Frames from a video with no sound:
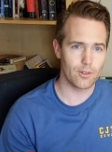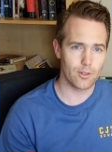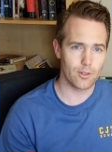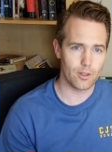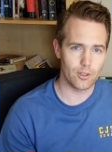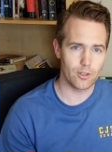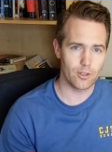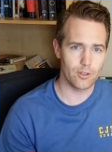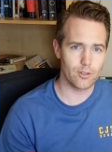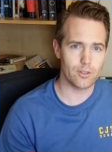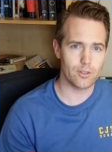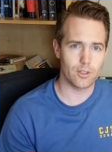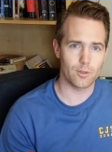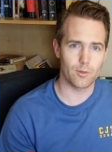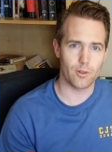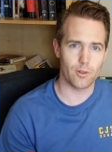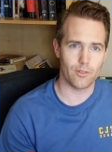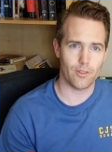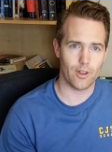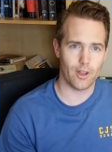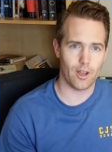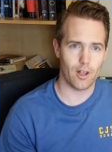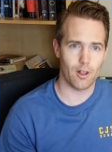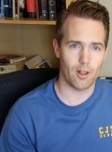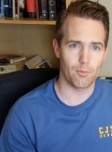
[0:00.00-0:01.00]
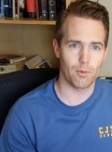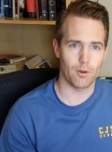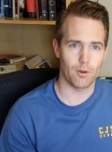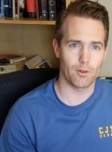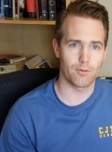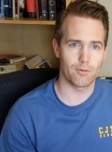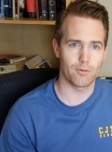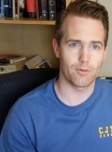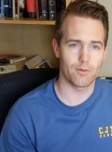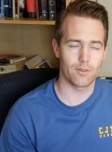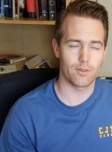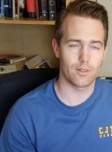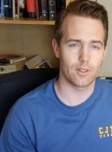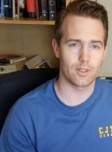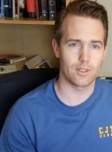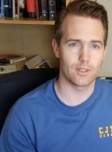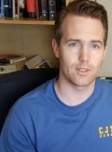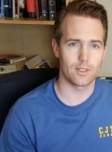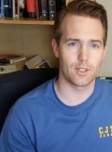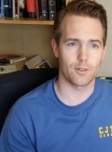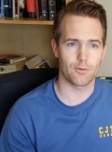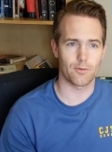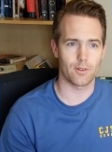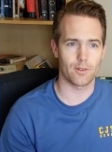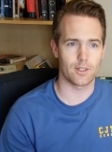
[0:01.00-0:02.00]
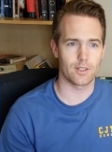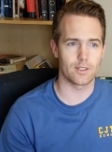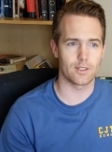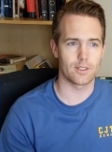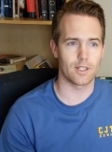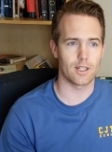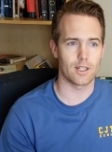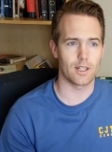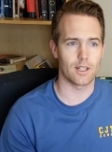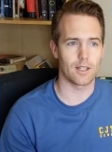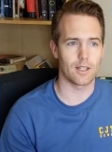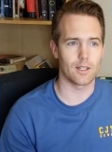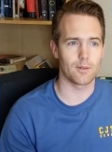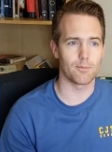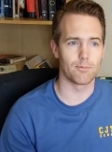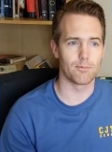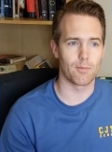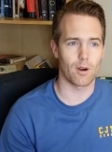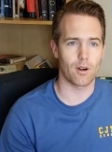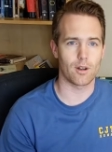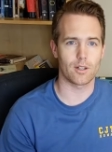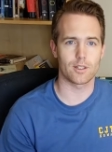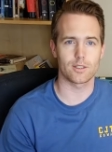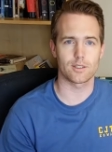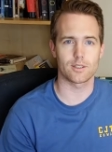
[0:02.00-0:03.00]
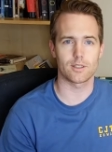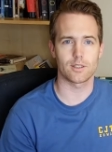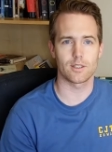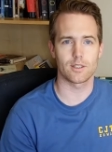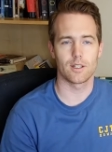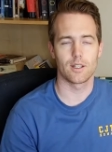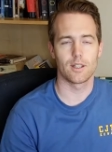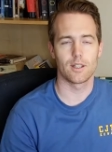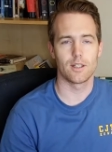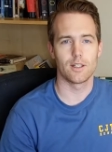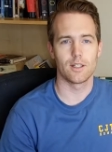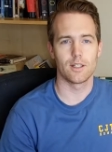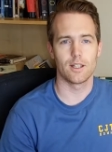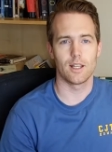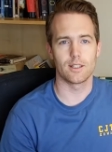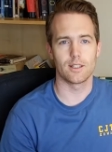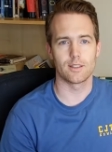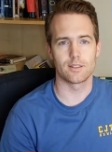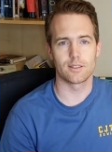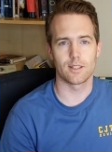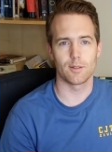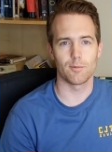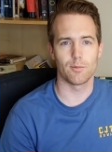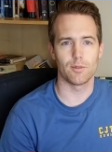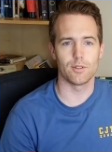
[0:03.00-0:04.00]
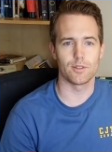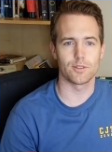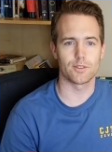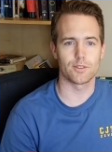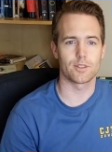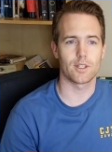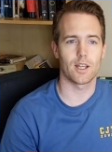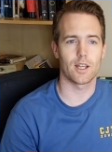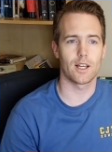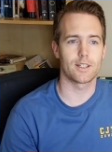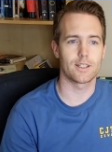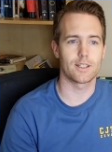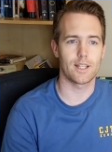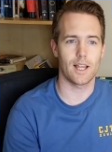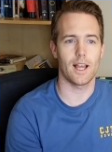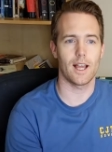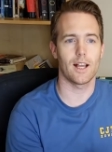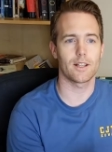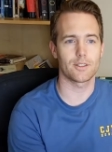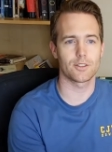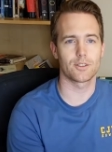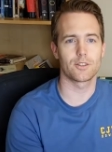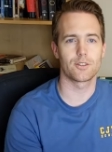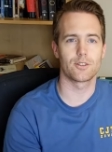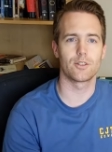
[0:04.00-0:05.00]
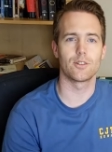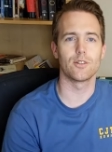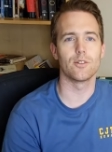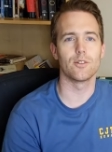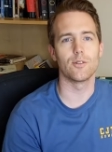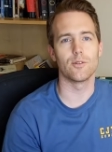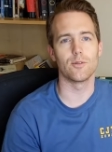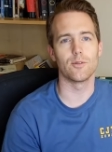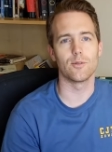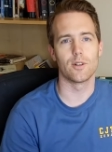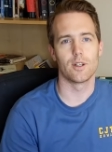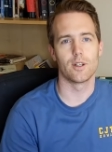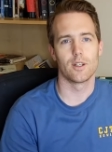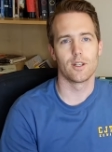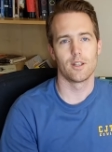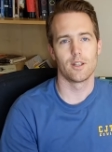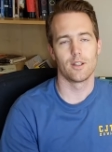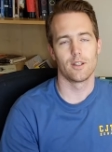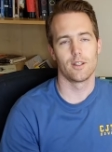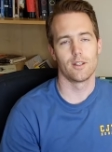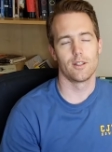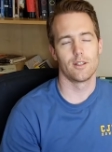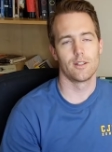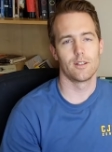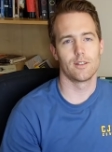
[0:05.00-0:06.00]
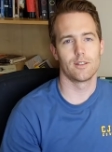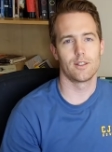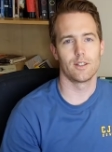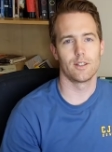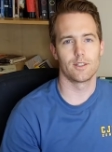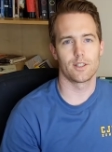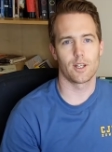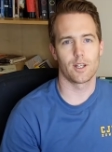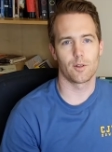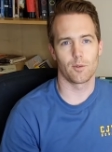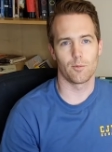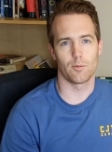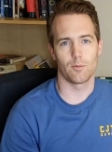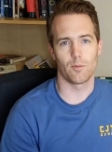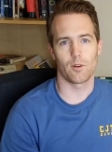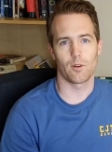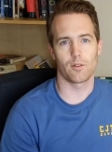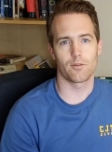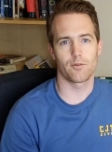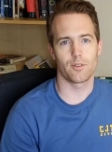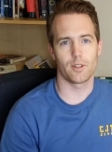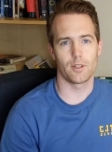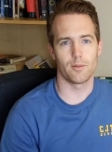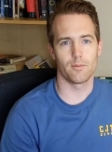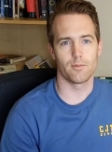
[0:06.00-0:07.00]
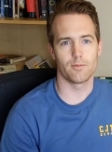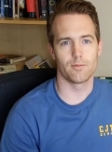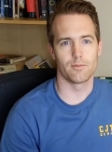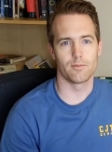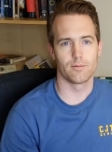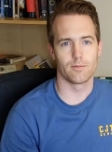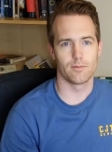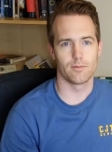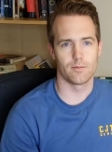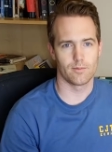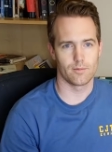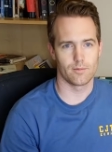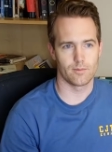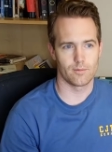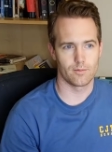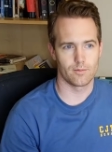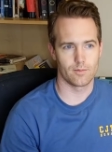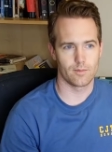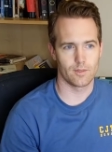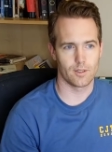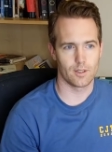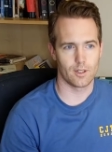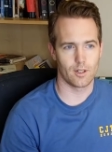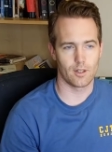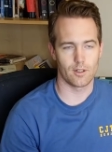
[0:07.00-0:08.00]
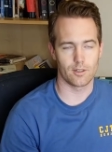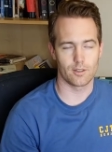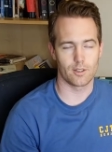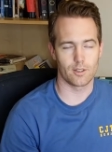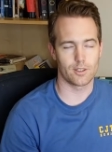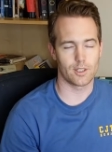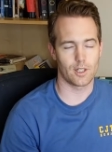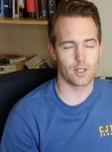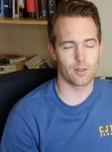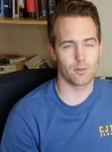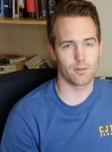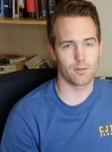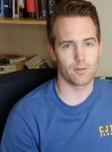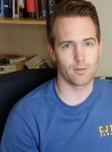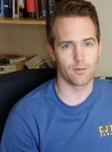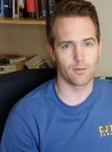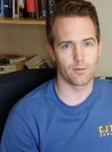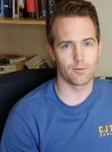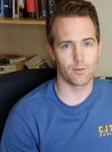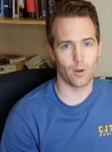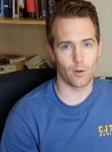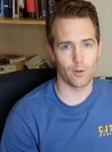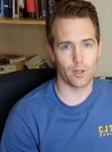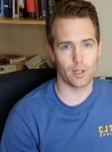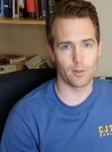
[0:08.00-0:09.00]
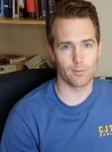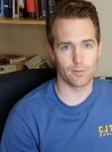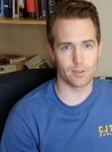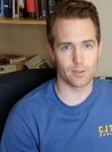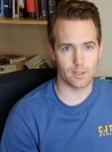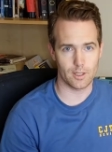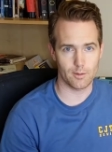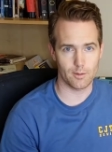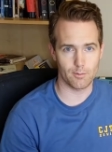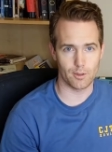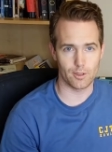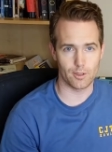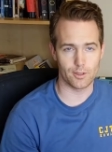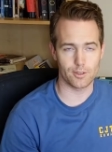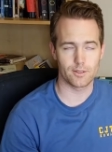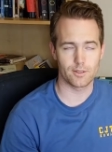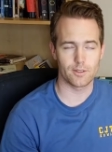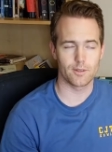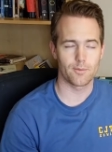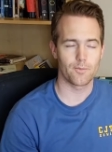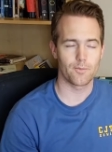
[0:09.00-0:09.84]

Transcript: usually with the help of different marks and symbols attached to the general morpheme or the general phoneme symbols,